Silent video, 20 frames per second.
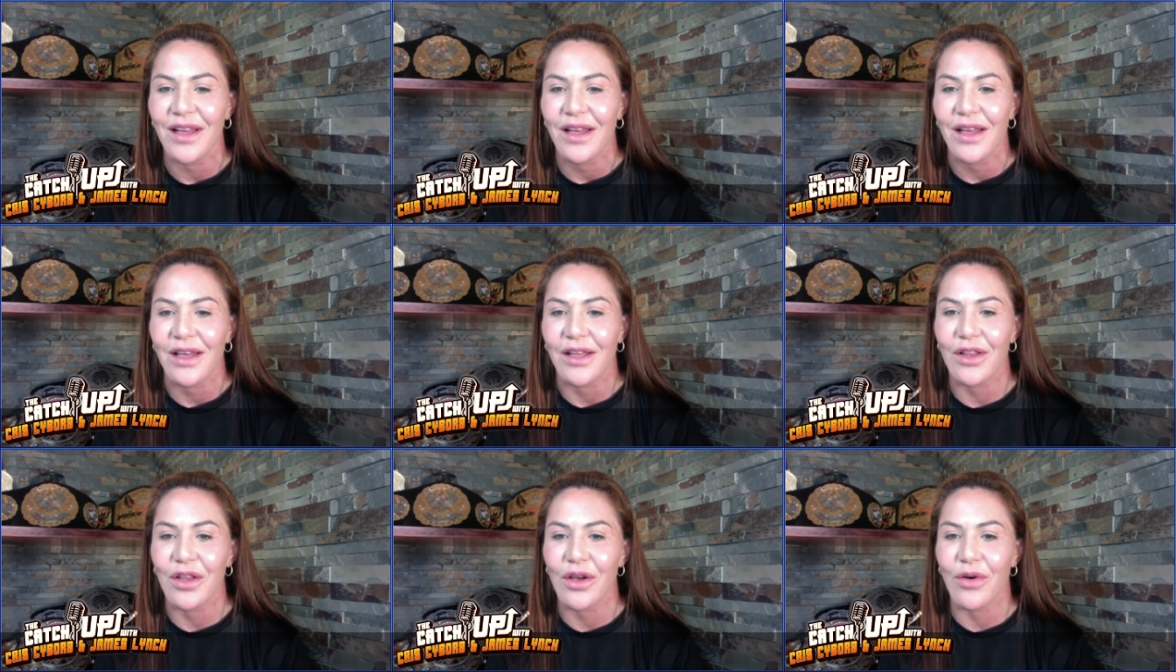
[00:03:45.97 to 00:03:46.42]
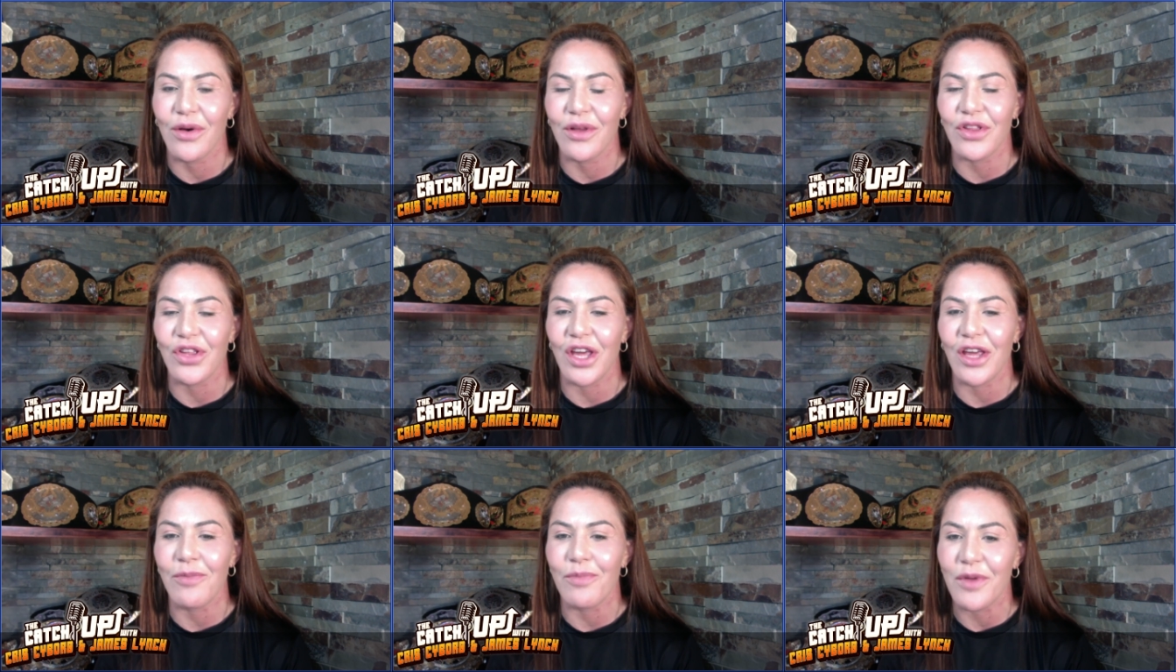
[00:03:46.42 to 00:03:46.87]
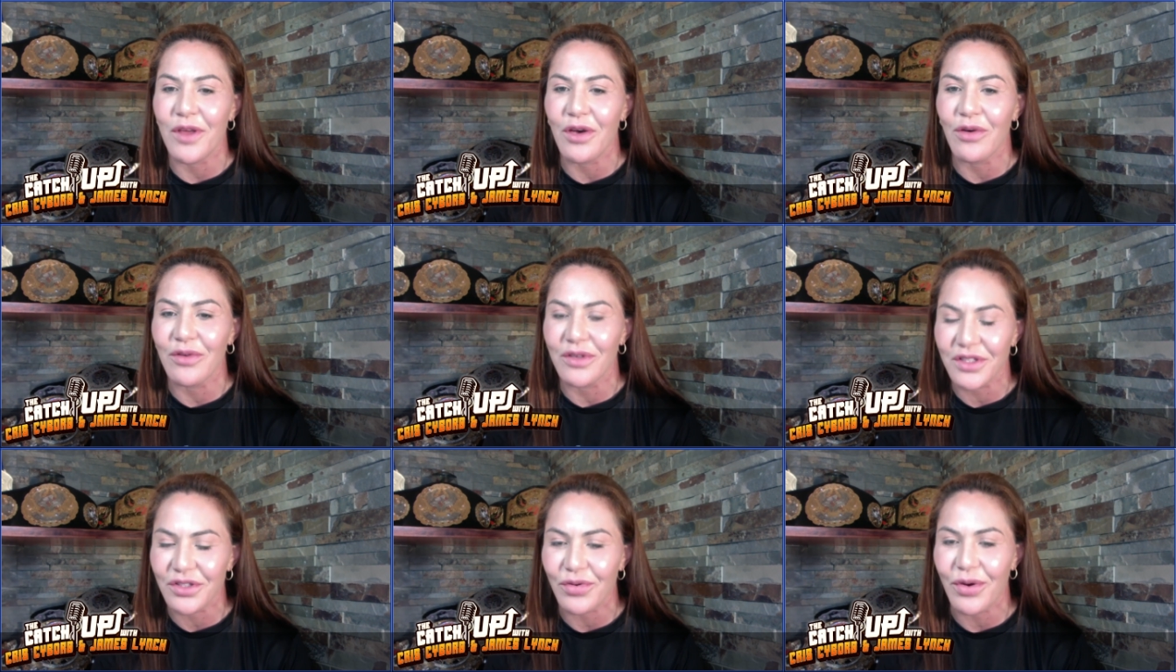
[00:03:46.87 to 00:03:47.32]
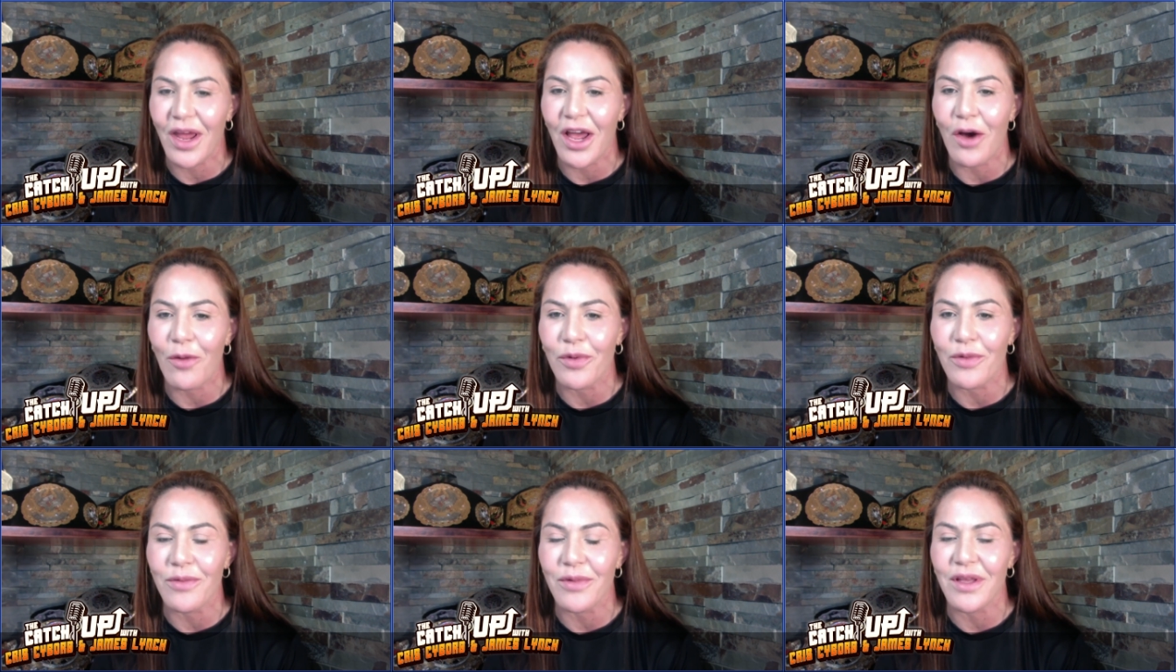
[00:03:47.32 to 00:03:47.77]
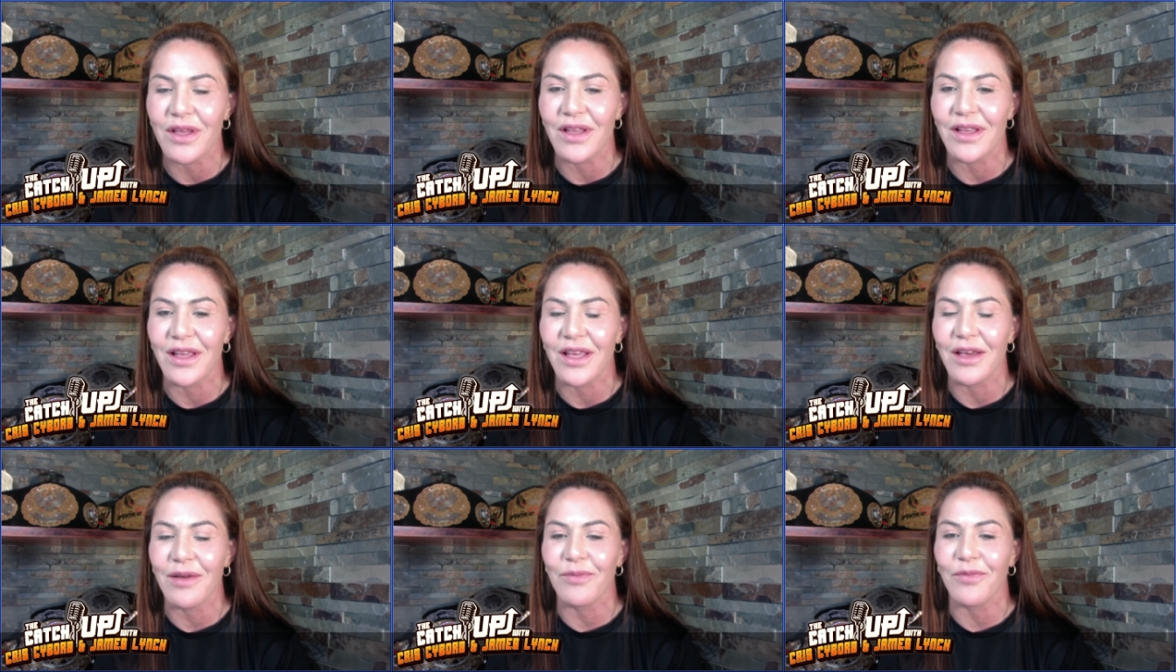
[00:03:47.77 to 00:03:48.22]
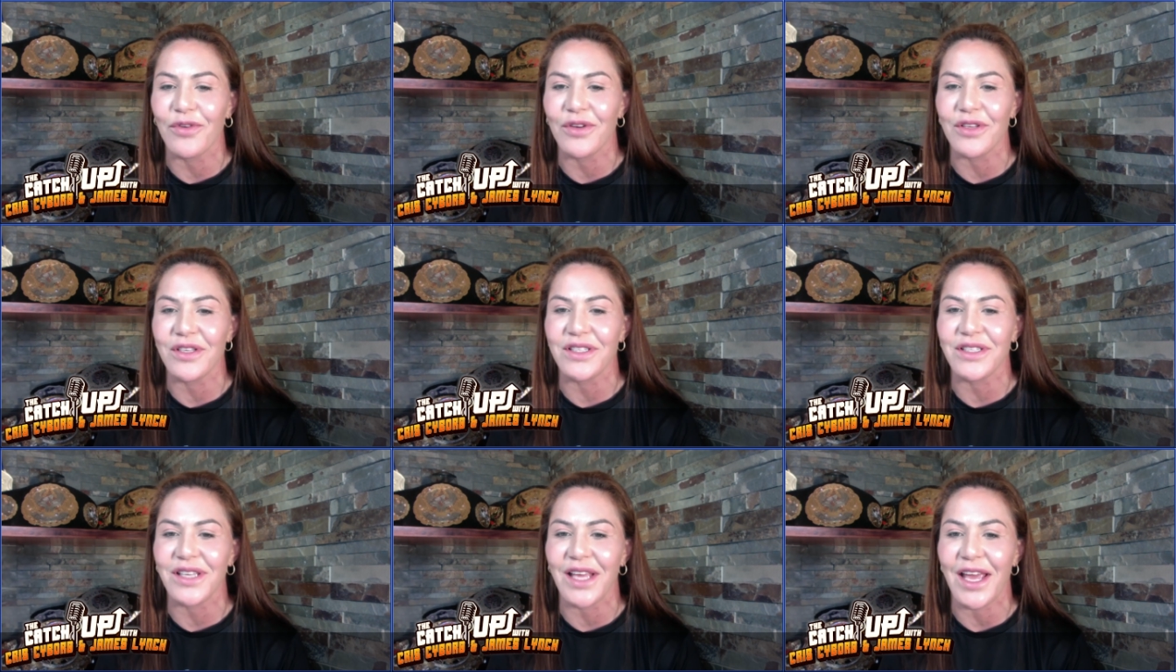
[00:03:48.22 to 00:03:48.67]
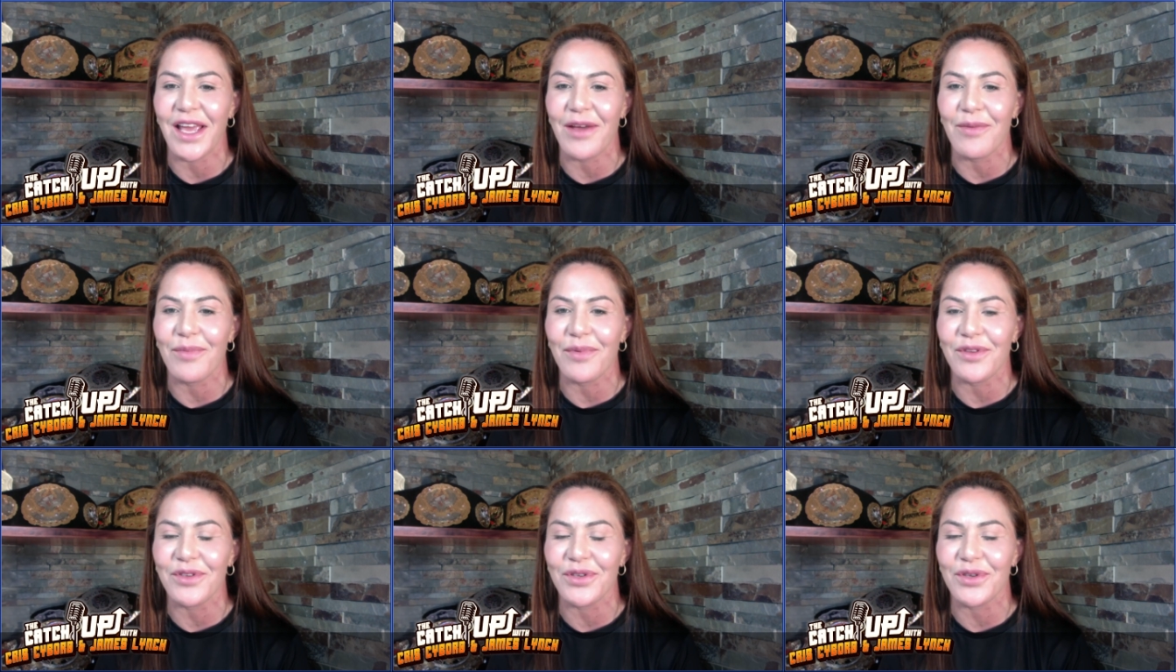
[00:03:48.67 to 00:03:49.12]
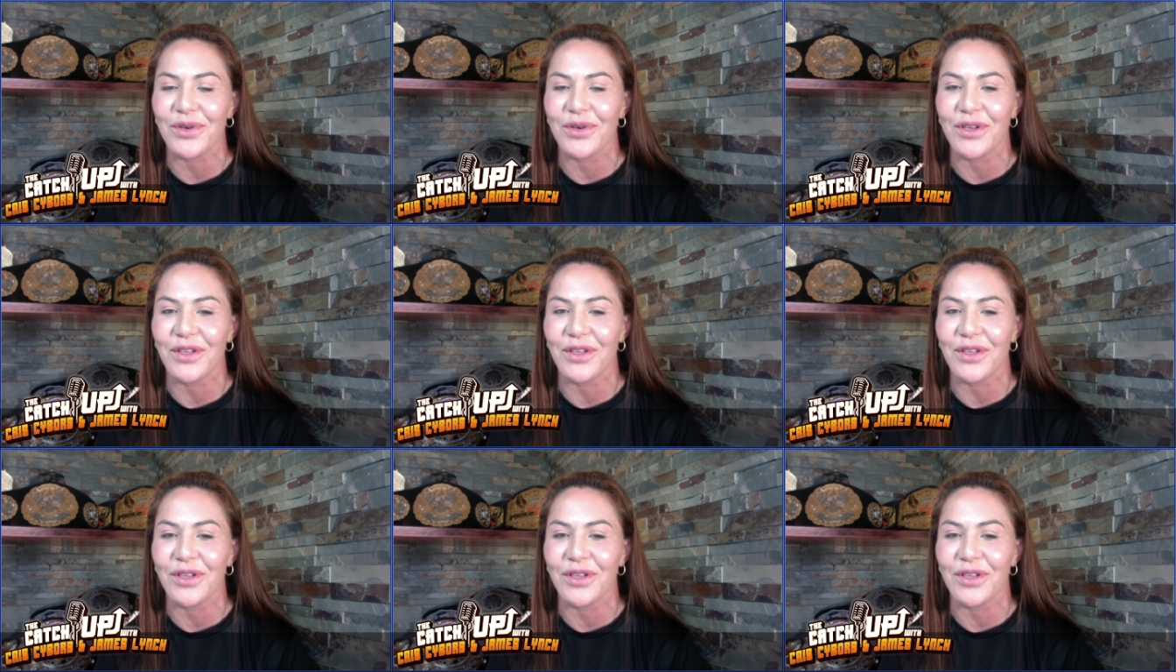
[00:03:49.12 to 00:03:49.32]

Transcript: You know, JP was helping me him for this camp too.